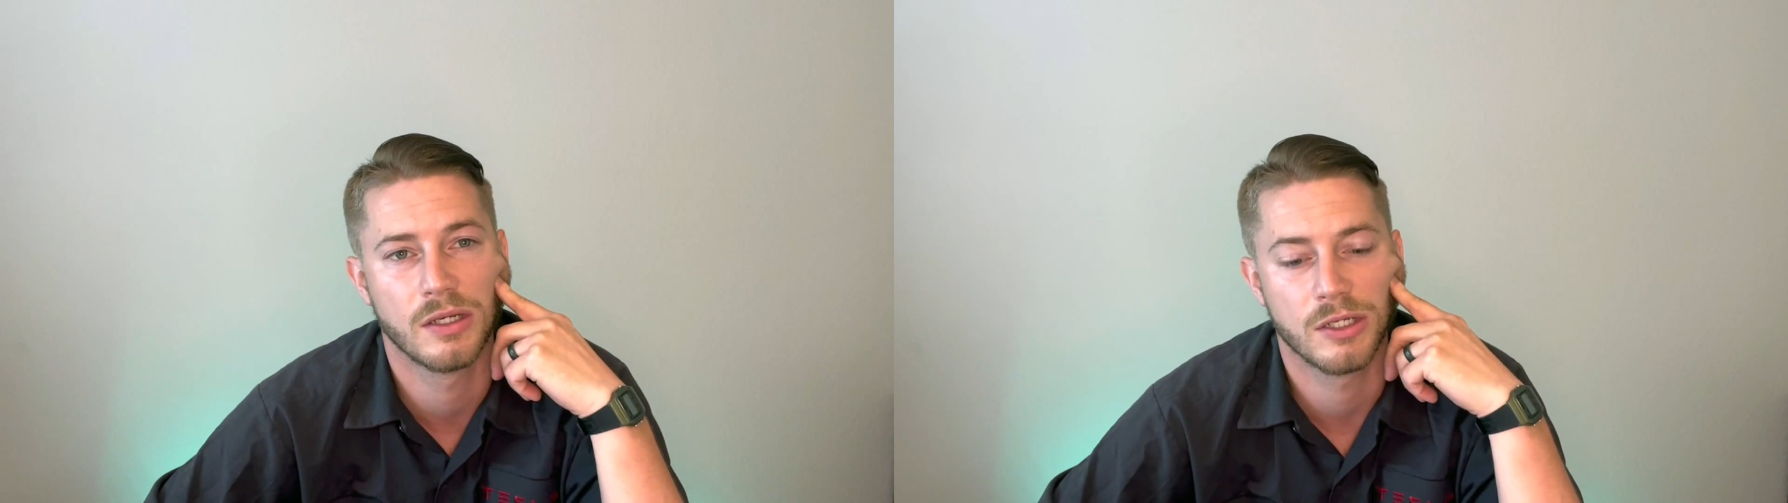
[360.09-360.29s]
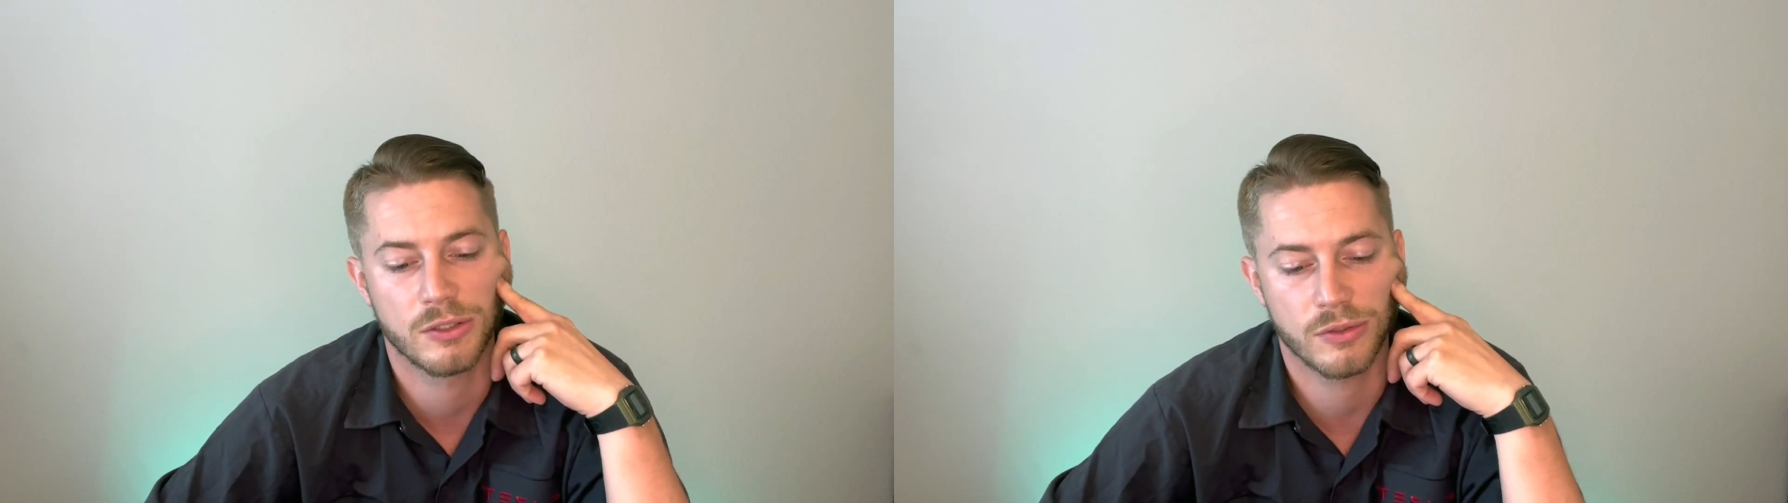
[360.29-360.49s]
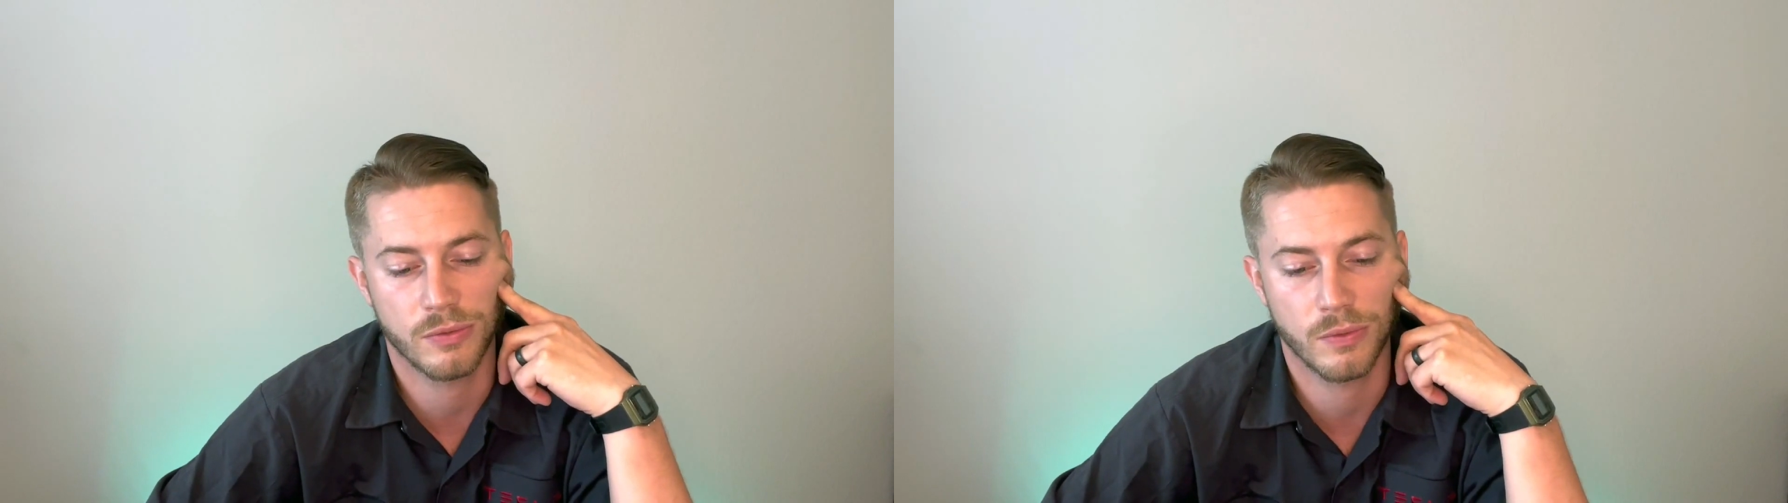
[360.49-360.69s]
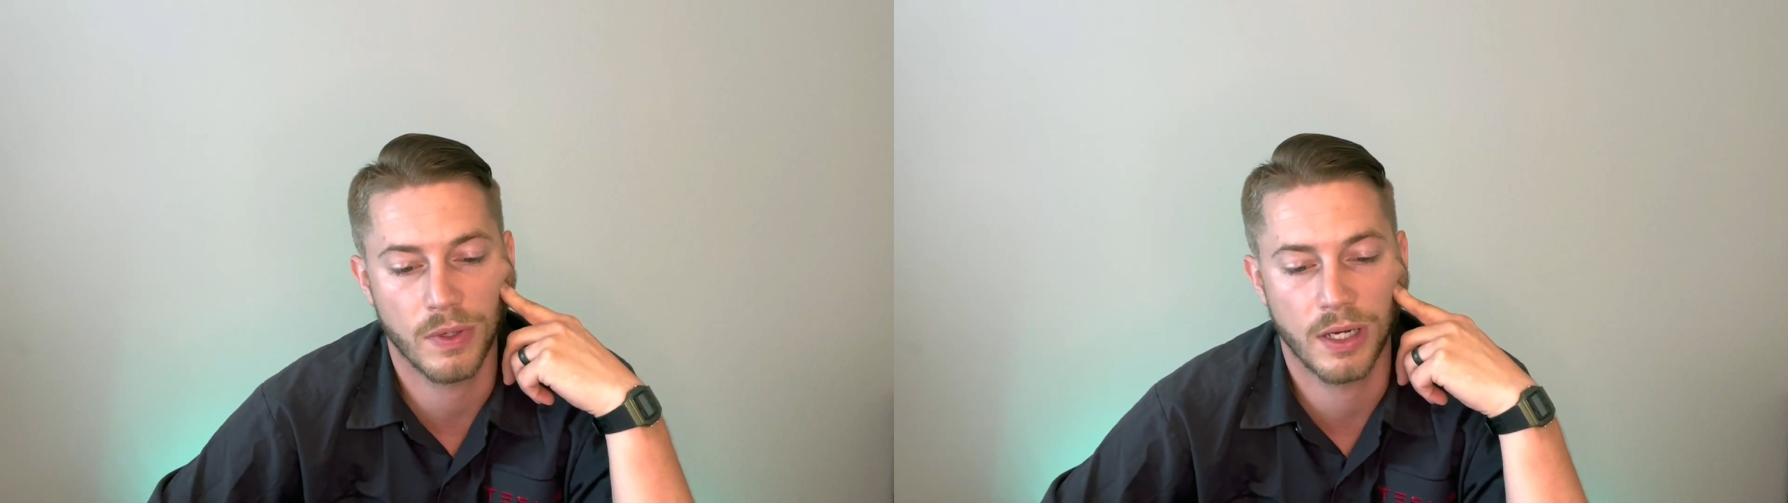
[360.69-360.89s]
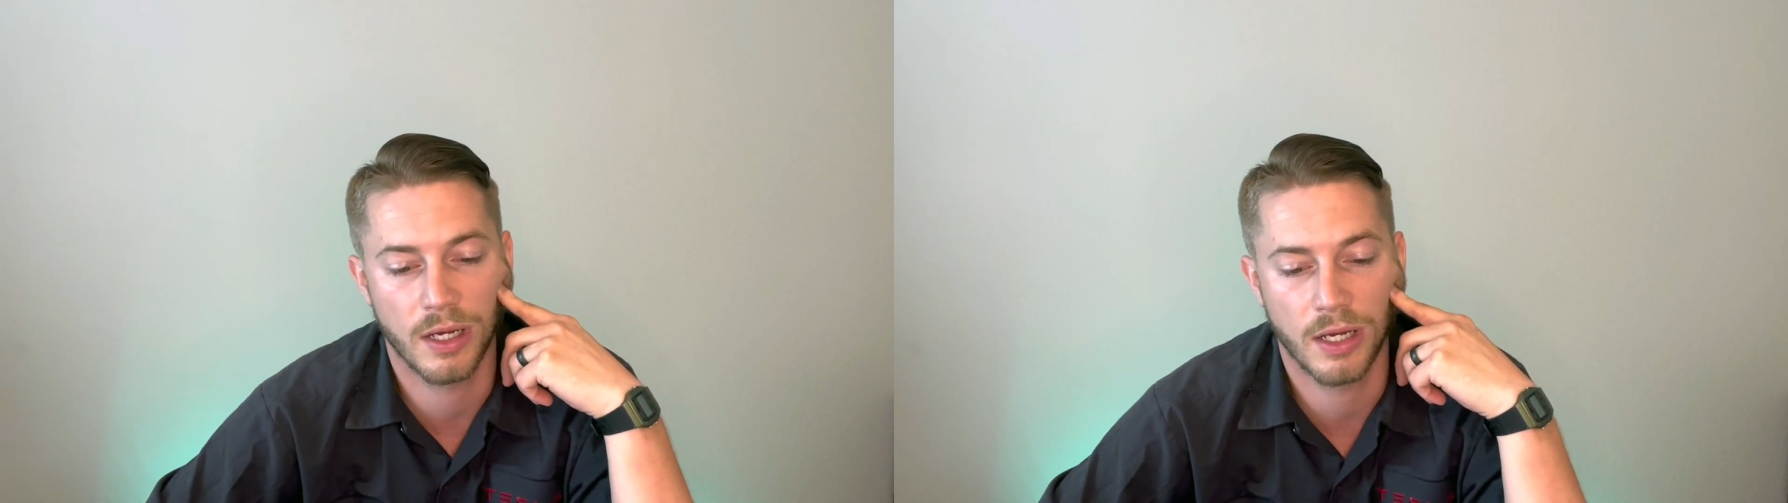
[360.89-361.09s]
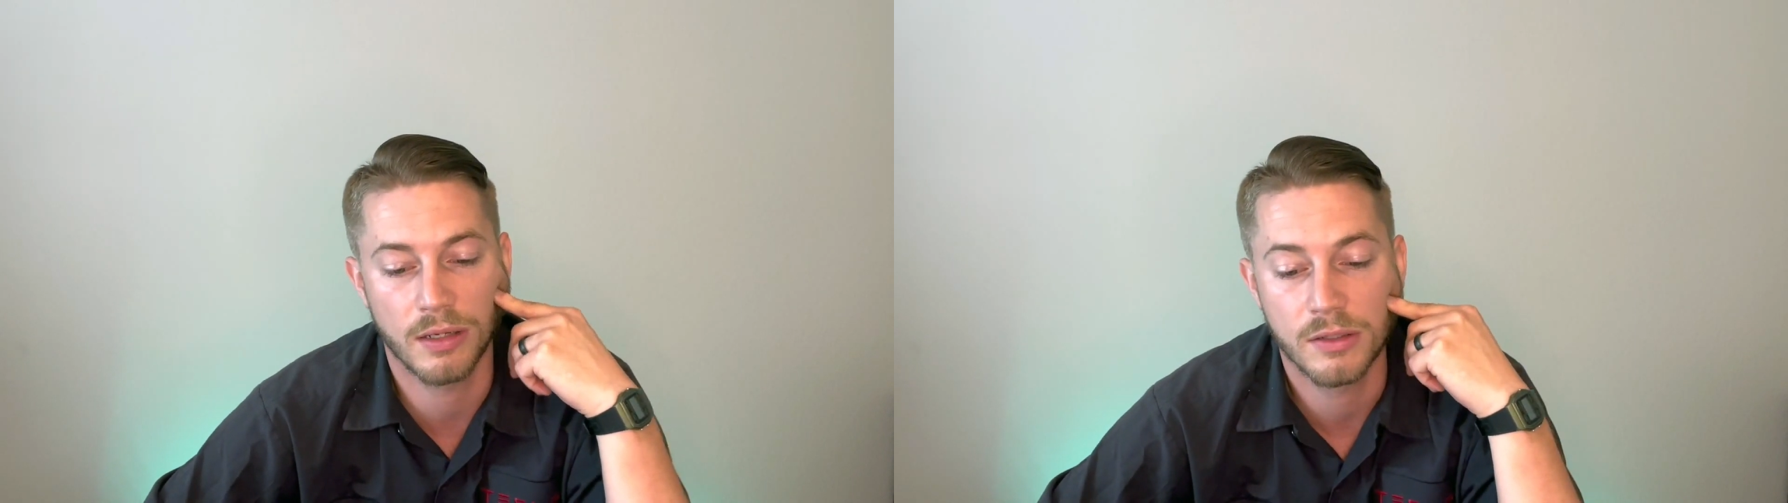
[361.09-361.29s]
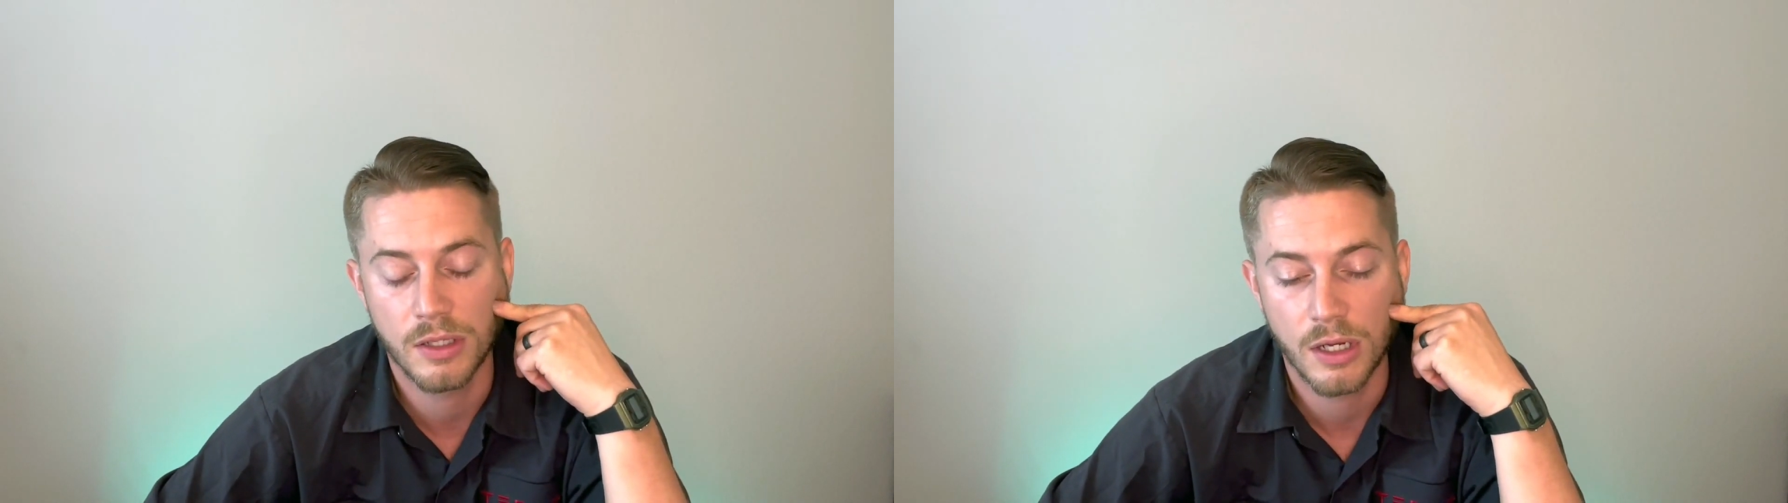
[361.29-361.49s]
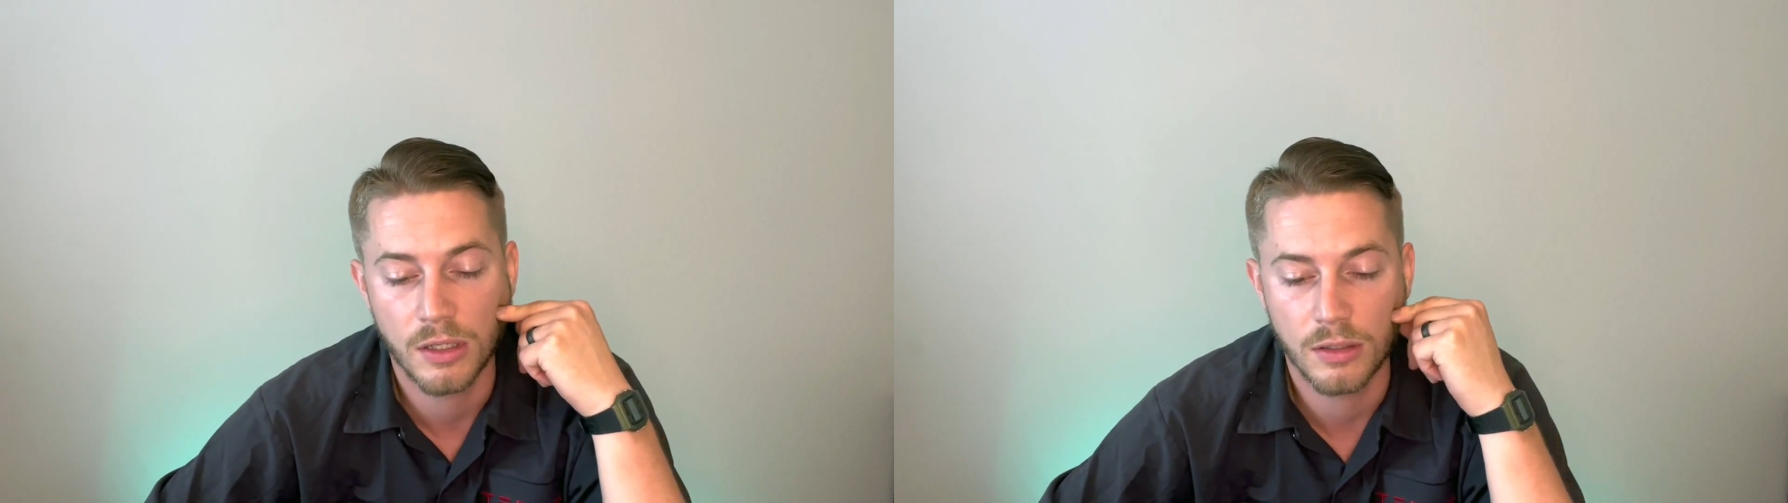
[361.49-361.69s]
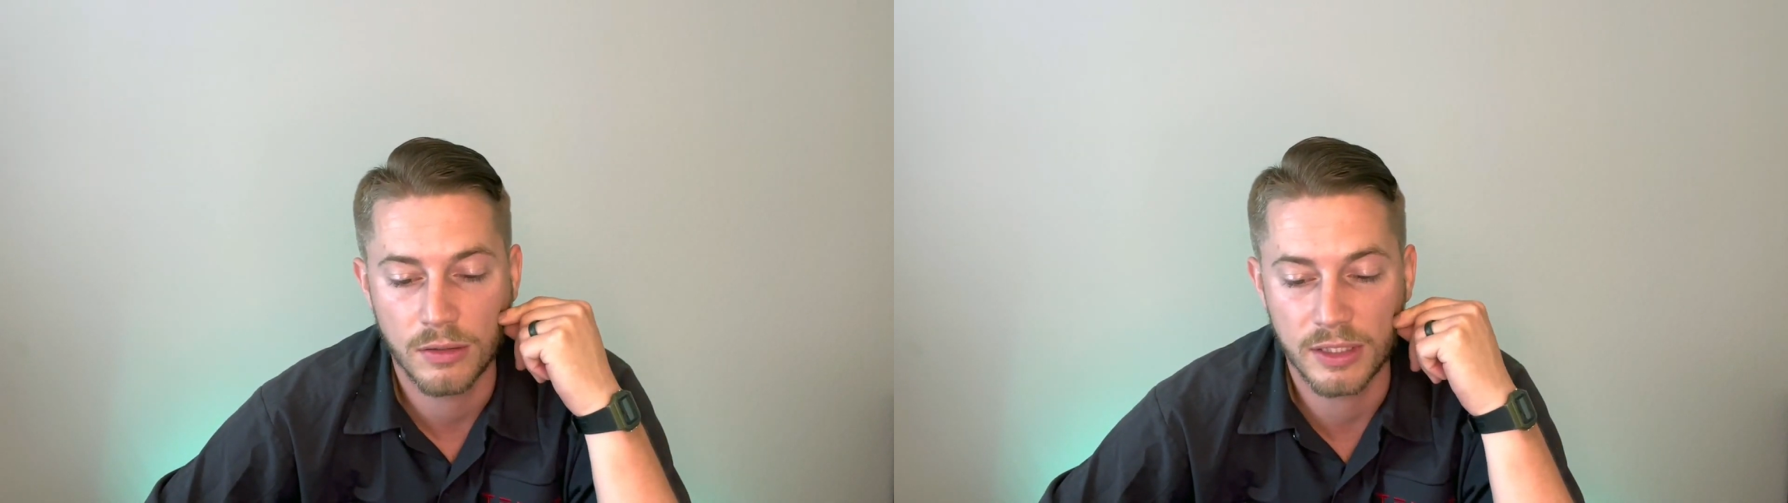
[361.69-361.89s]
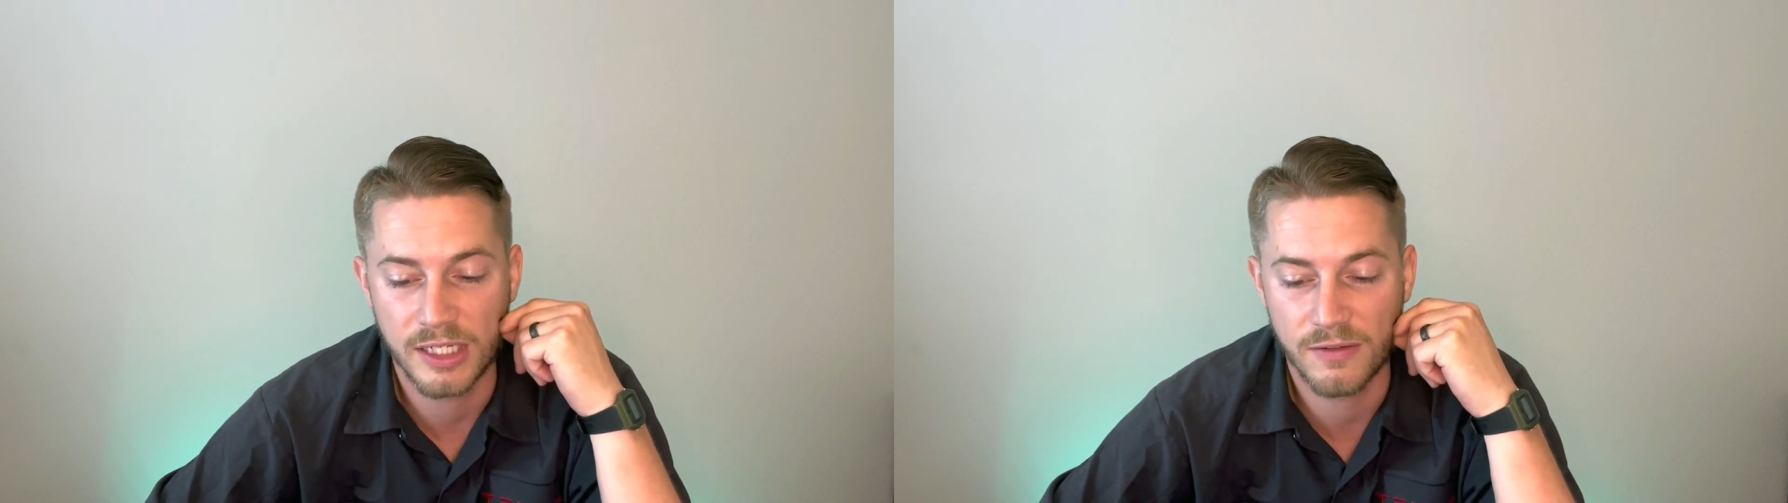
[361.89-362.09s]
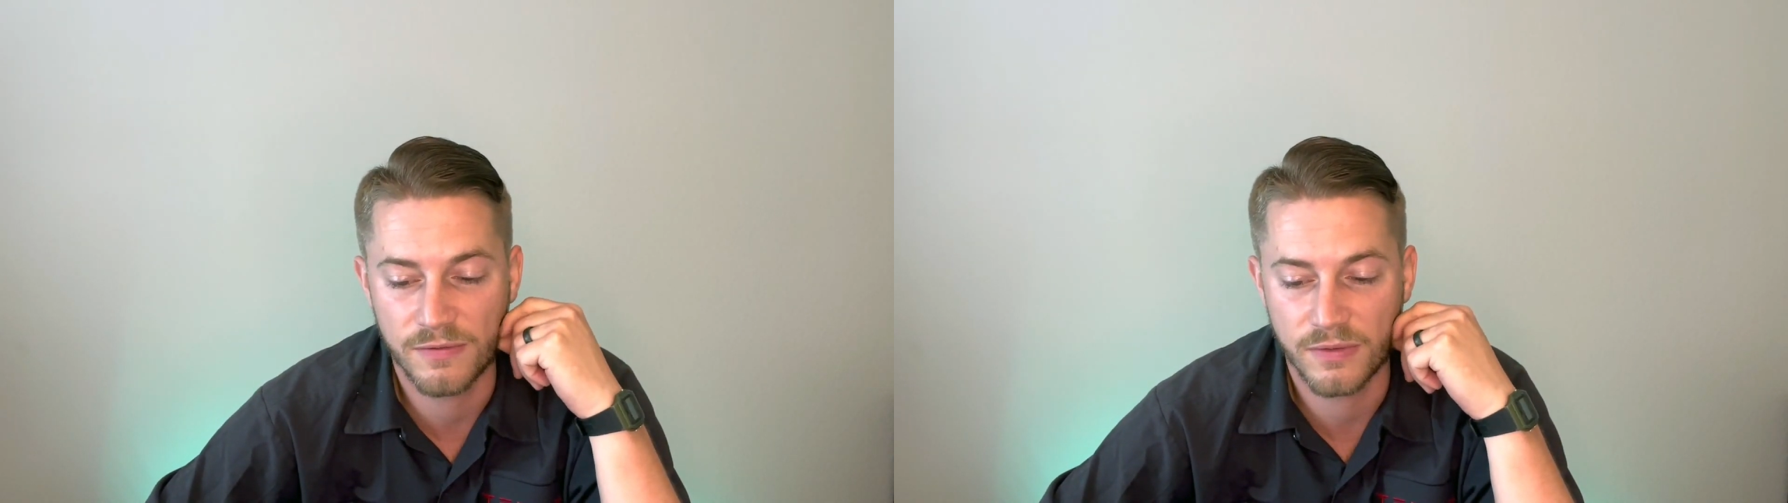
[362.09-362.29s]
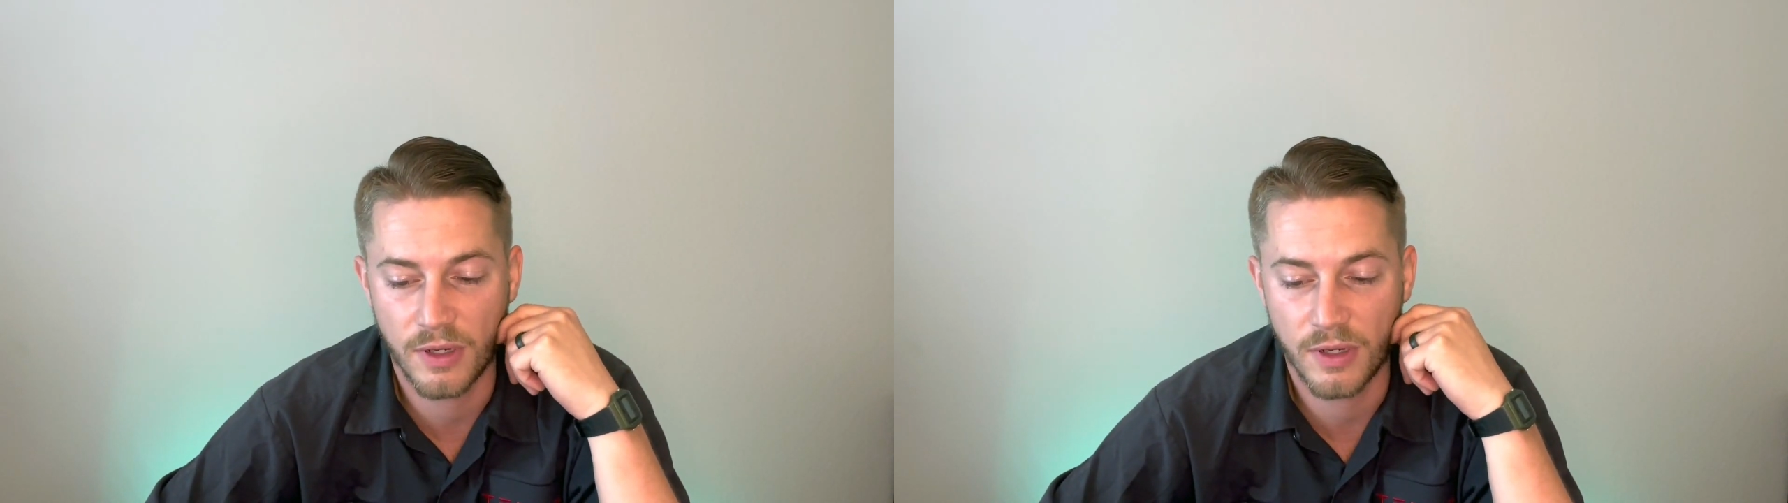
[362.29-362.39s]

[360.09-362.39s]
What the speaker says: to leave